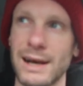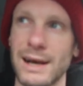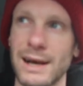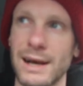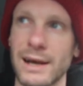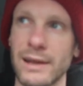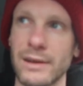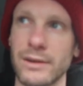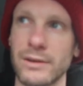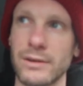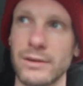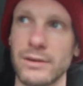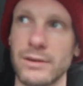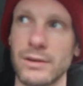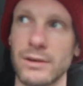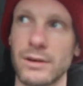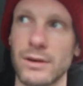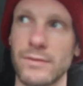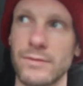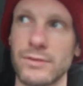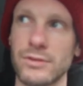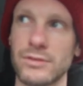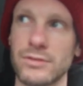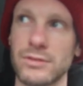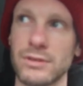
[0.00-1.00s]
And
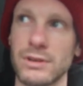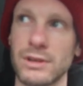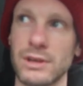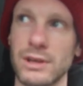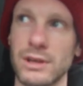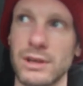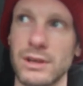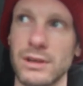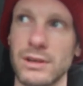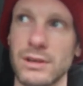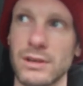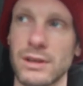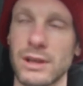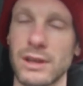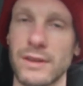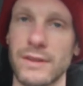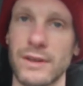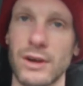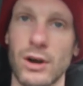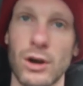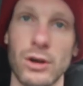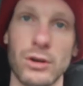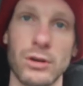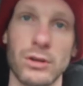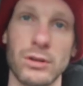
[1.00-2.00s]
obviously, like,
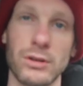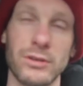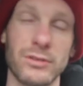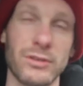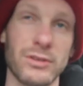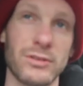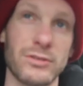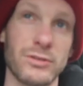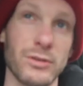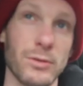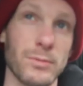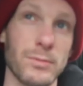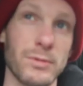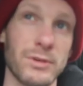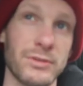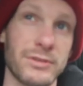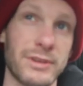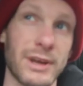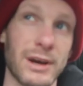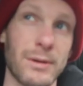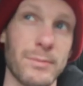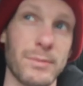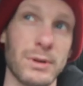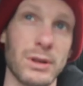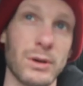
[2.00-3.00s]
the oil is a sump, is
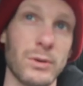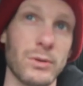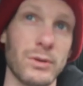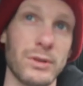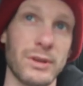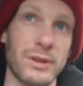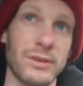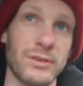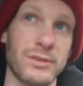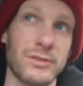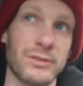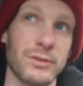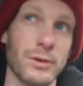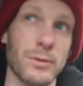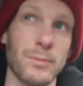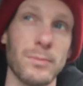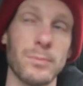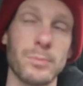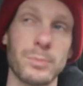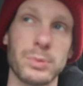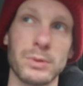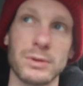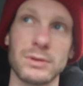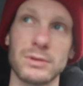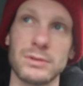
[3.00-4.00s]
down below on this
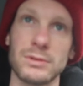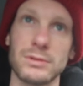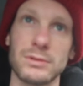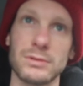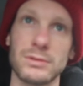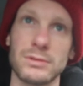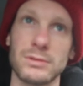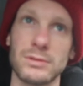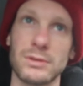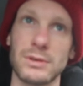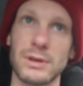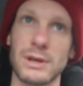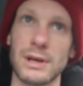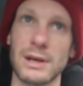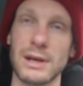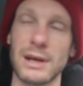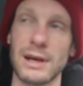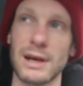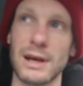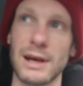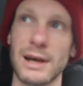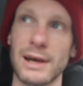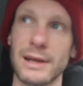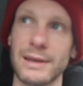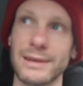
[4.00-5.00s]
sump,
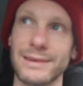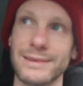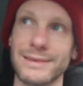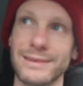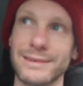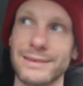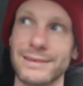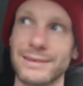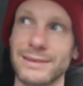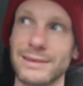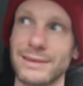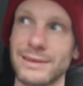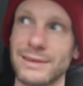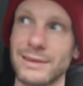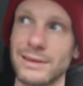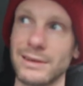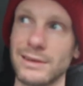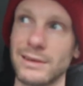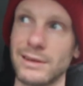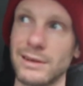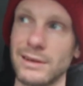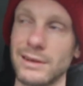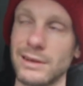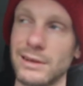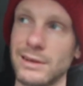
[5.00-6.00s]
and
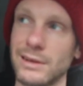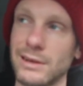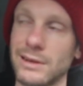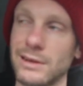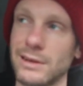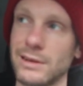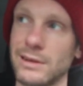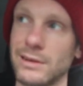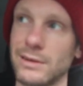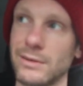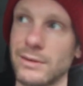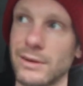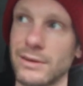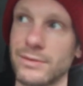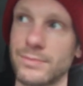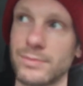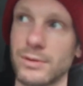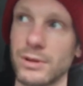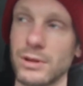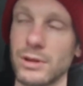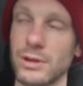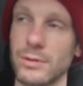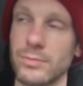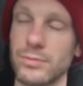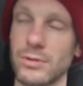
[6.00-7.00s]
that's
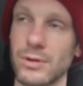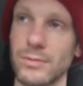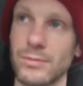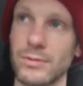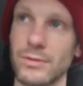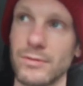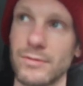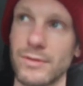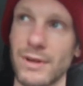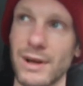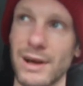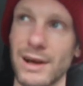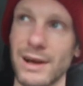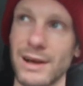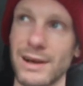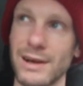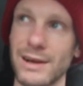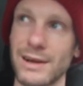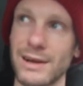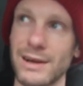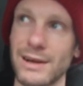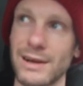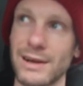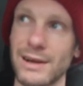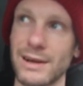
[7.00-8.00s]
probably the problem of that.
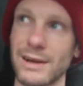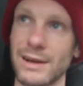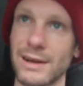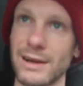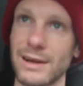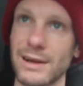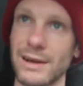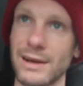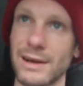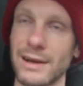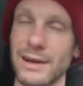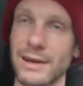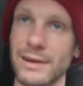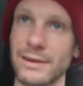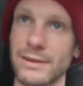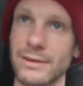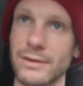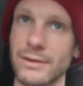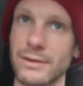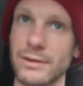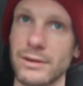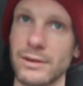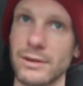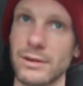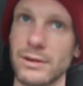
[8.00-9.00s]

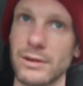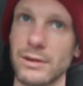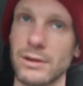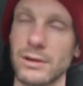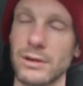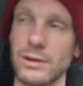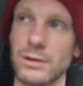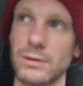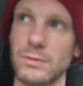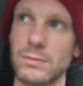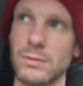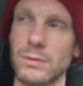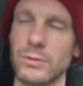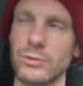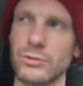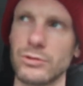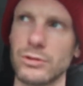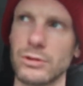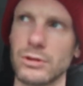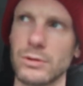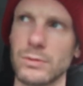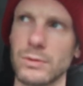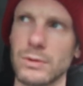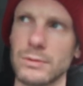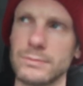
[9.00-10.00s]
And what was the
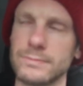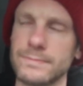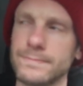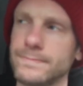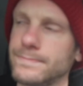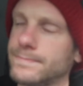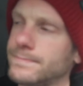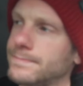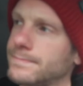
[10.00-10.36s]
other one?